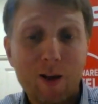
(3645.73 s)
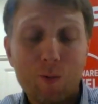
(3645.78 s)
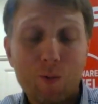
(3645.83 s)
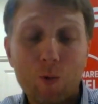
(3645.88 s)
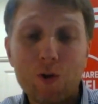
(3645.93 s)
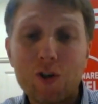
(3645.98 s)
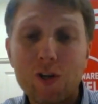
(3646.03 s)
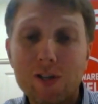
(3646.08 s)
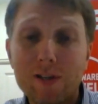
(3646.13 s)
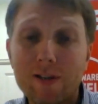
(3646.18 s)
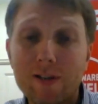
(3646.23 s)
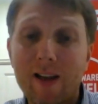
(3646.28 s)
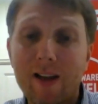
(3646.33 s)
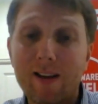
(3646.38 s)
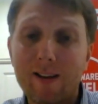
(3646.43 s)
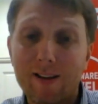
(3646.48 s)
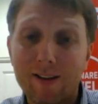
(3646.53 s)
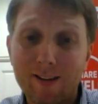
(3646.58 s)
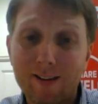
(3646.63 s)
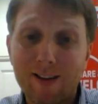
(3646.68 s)
which is
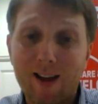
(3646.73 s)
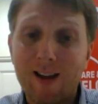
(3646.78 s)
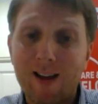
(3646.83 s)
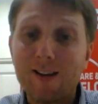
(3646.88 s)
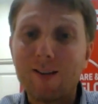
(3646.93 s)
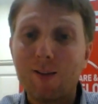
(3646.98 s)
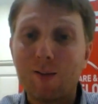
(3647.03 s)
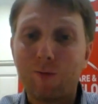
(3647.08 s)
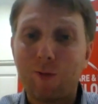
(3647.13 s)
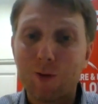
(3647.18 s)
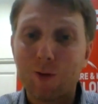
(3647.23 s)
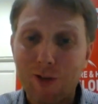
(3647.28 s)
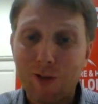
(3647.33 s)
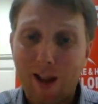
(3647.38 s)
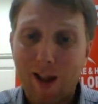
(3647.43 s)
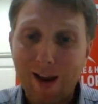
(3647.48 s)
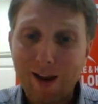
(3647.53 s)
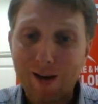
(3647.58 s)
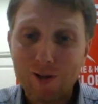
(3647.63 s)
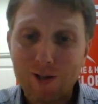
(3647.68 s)
like under the
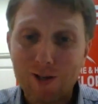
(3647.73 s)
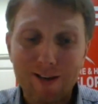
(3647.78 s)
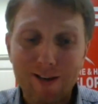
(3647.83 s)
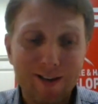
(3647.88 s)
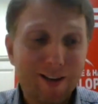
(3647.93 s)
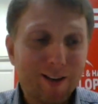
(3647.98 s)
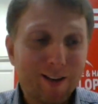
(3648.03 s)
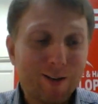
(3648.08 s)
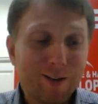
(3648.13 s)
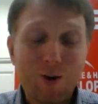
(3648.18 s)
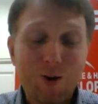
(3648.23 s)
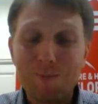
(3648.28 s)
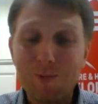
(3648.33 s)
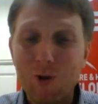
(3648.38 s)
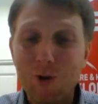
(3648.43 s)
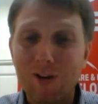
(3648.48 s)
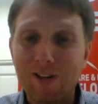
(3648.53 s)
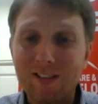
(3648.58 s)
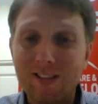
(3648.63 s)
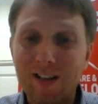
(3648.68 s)
FOSSASIA
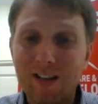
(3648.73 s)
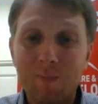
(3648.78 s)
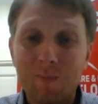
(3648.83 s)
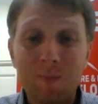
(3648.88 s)
community,